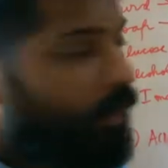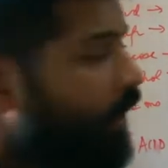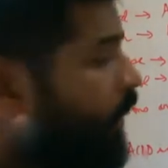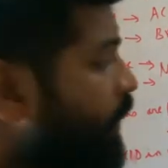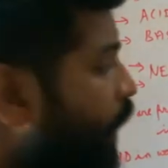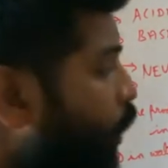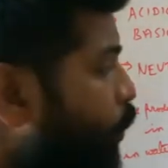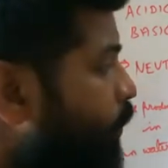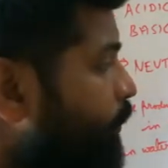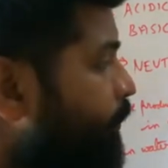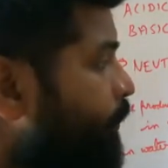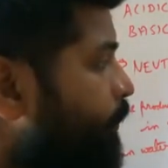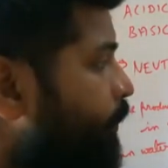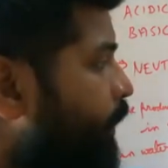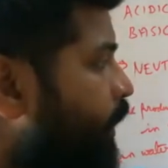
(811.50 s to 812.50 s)

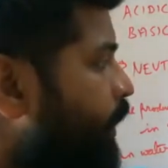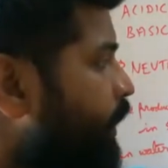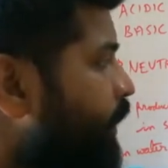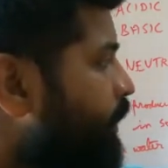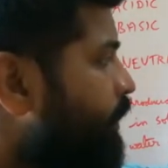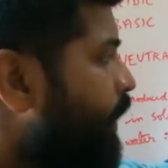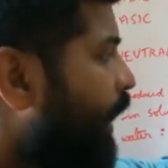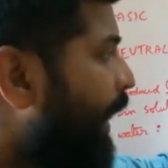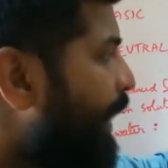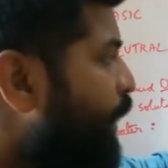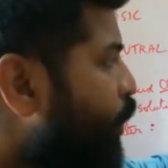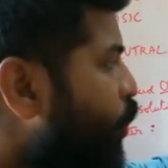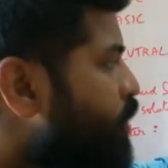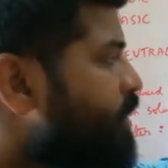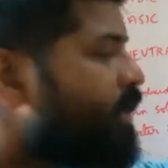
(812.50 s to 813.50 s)
Now the
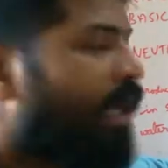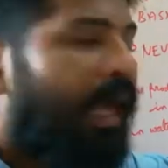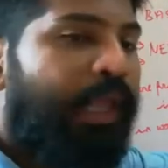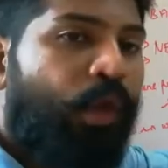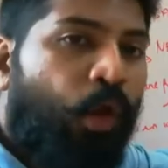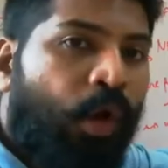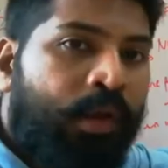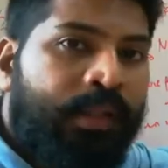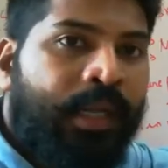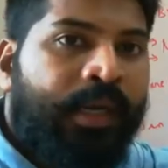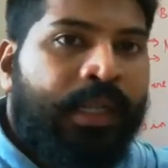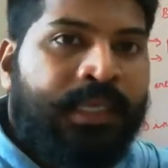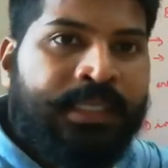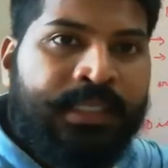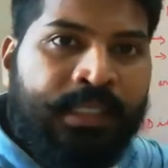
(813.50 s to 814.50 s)
hydrogen ion that
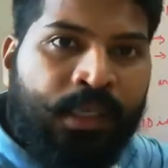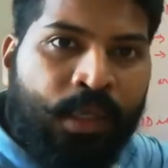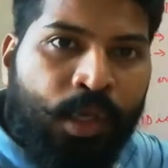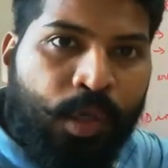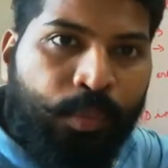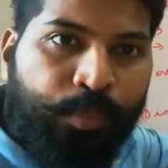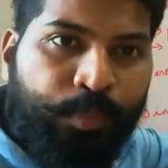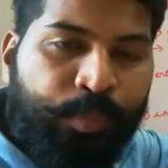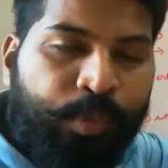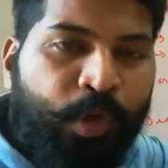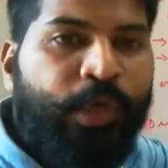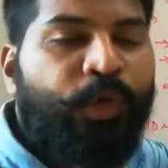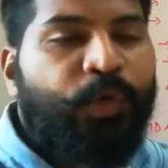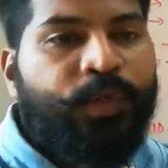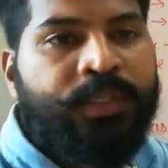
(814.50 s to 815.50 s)
is
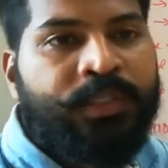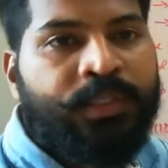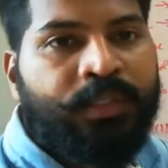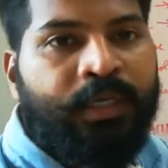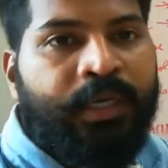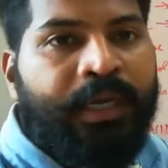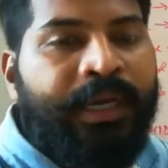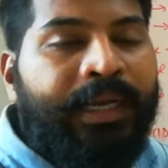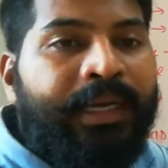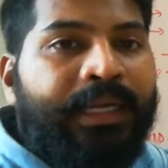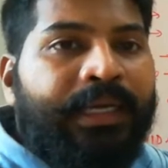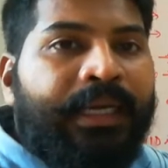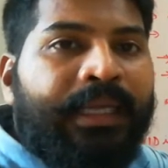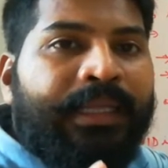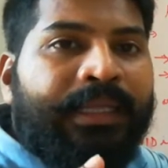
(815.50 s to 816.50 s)
produced,
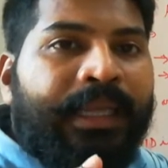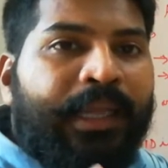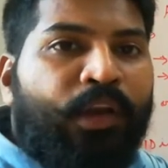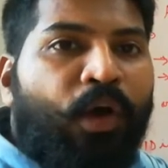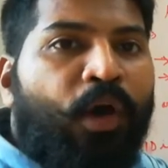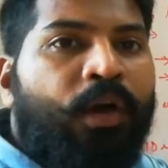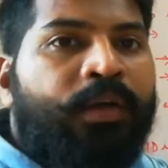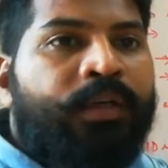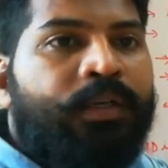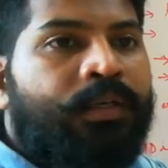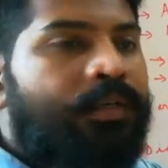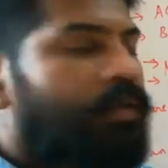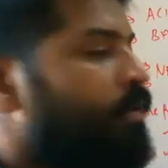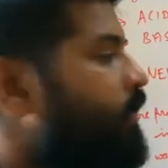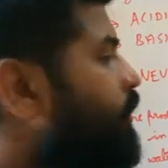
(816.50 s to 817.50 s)
it cannot
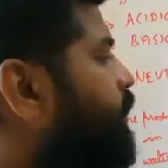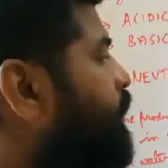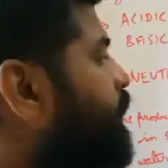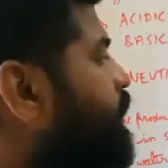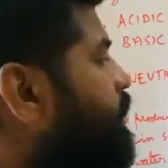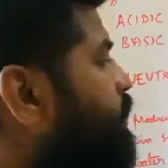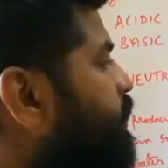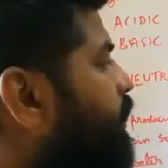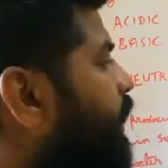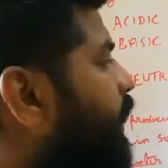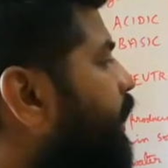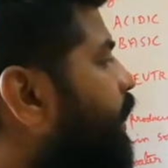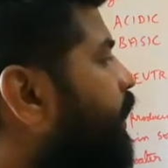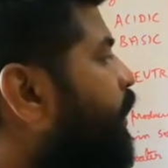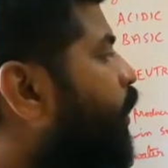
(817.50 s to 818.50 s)

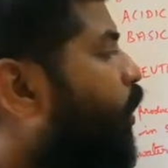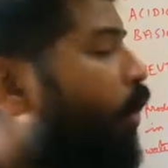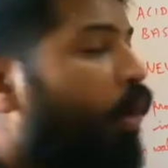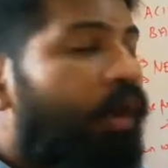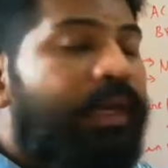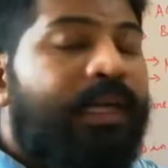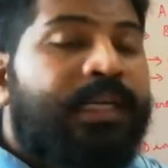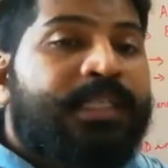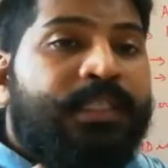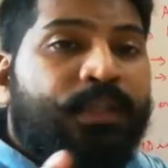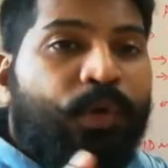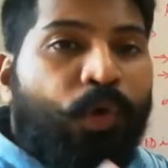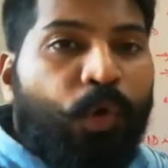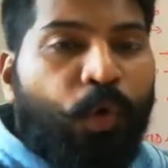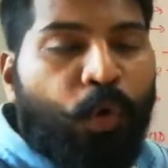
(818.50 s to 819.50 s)
stay on its
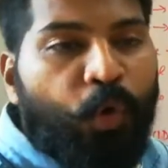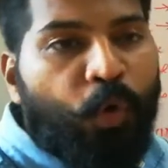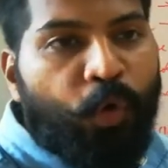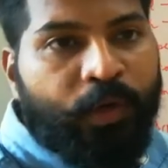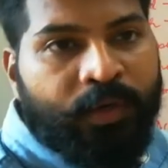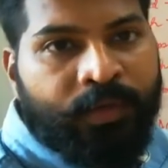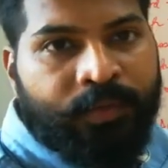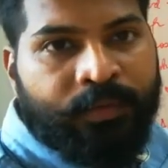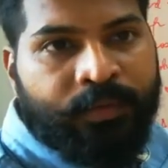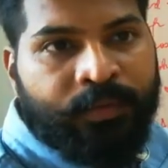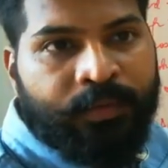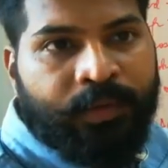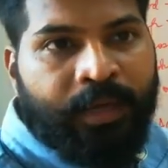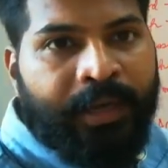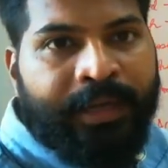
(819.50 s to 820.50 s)

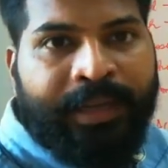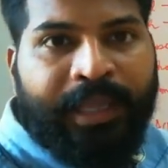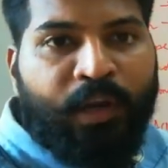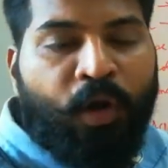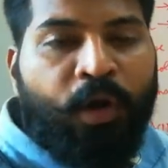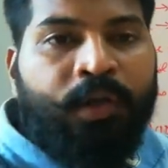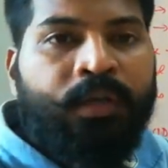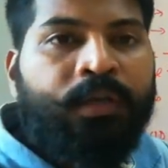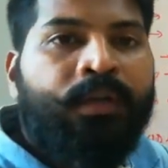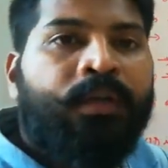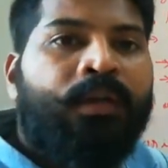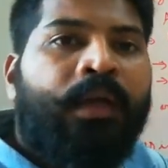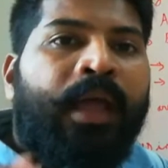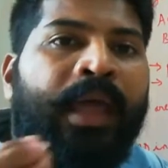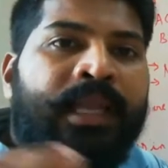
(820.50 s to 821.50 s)
own. It cannot
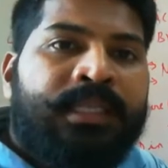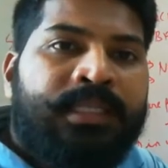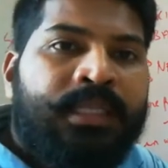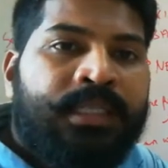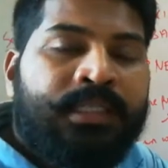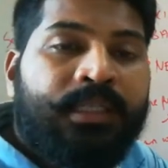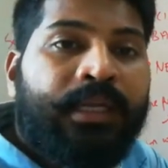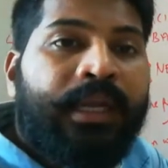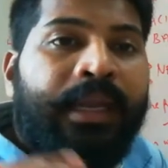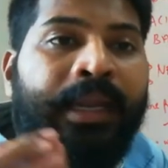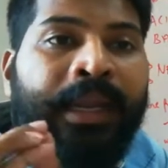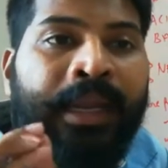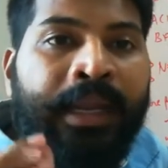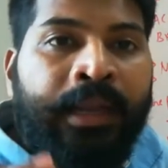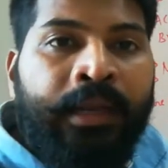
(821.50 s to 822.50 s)
exist
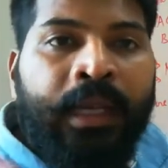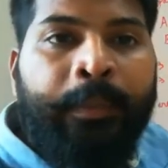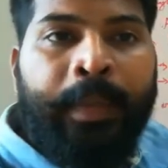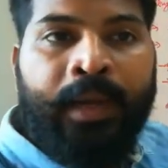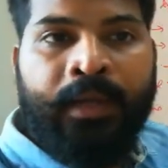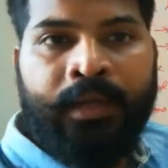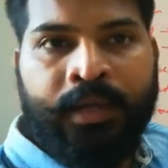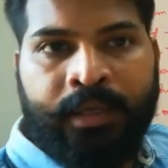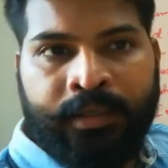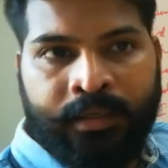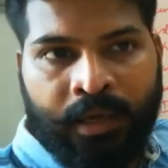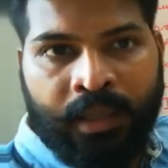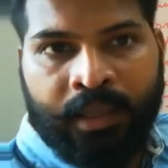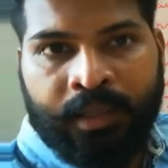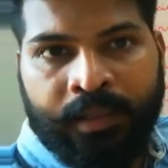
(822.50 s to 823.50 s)

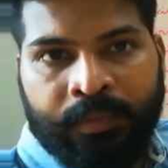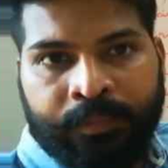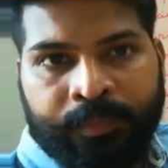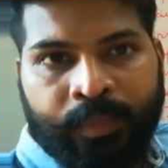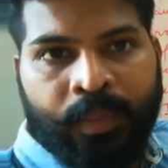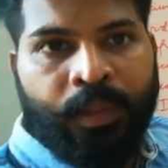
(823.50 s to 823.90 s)
independently.